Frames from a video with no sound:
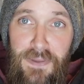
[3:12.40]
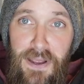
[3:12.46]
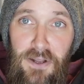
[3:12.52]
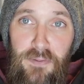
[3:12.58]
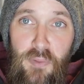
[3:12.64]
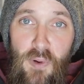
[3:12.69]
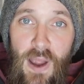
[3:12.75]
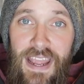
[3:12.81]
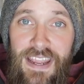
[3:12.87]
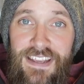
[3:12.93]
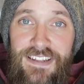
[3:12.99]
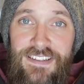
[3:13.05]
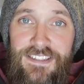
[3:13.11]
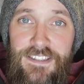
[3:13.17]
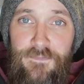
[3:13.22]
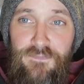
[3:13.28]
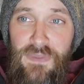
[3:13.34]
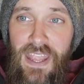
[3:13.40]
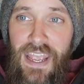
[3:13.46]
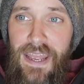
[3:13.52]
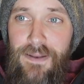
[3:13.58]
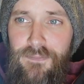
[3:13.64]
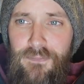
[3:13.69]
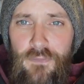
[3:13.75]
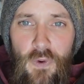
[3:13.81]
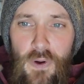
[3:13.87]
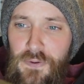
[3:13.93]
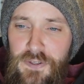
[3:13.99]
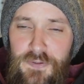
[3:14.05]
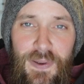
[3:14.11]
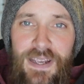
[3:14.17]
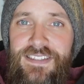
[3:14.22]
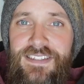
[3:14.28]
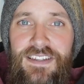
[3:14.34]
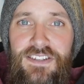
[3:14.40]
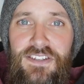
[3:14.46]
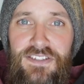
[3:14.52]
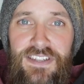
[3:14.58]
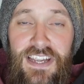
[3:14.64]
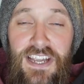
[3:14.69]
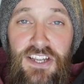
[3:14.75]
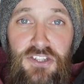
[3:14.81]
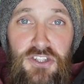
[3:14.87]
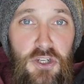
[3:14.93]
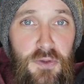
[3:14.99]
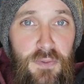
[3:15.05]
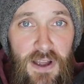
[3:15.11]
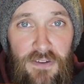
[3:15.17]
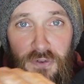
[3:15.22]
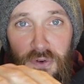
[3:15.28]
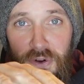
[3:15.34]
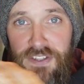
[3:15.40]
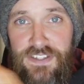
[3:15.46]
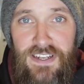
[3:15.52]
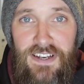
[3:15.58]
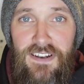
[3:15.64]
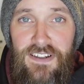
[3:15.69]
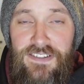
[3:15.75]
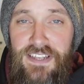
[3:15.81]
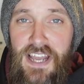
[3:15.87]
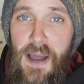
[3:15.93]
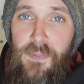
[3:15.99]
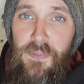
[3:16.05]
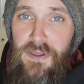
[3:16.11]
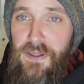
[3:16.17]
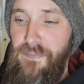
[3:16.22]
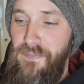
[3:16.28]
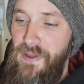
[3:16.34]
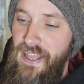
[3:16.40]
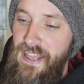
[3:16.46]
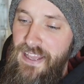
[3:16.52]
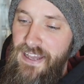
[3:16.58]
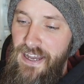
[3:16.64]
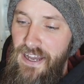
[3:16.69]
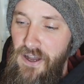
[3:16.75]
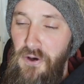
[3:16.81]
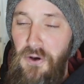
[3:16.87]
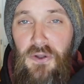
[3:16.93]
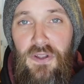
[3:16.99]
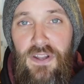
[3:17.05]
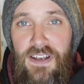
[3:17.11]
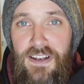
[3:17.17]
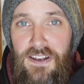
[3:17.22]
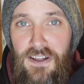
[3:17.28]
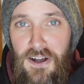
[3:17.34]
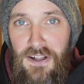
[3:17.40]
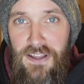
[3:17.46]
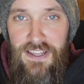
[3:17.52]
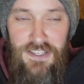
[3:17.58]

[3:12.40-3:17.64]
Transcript: metal brackets and what was basically just like a 2x4 sitting on top of them, uh, holding it all